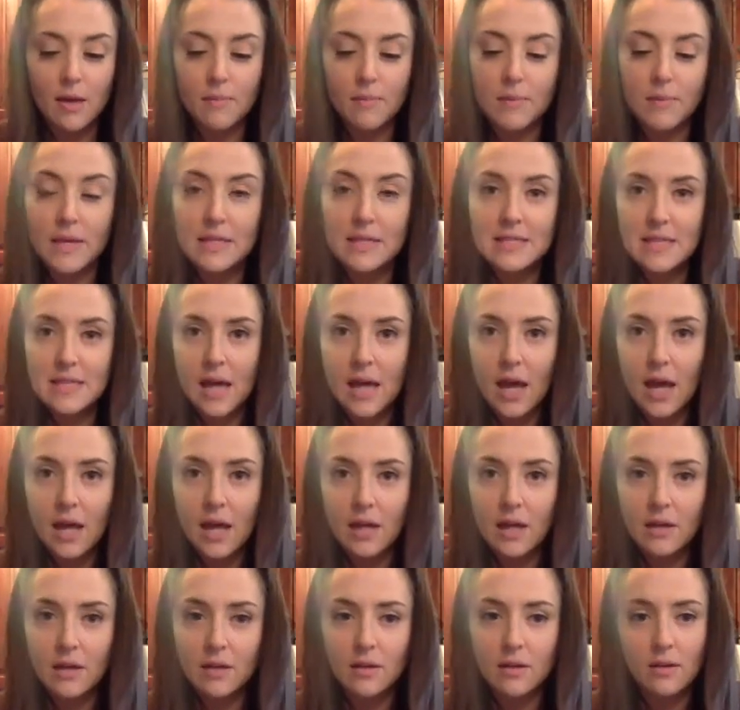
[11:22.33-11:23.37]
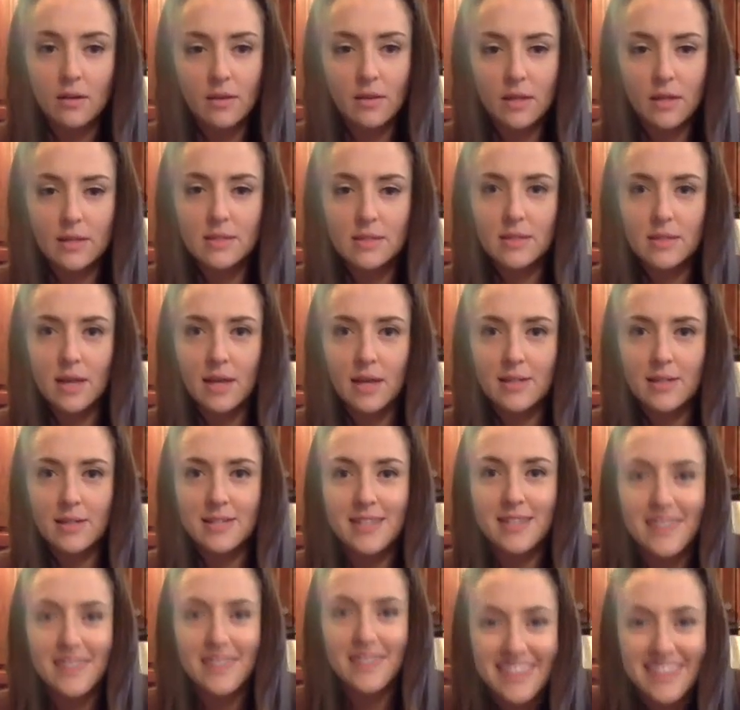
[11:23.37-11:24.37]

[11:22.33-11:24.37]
insides.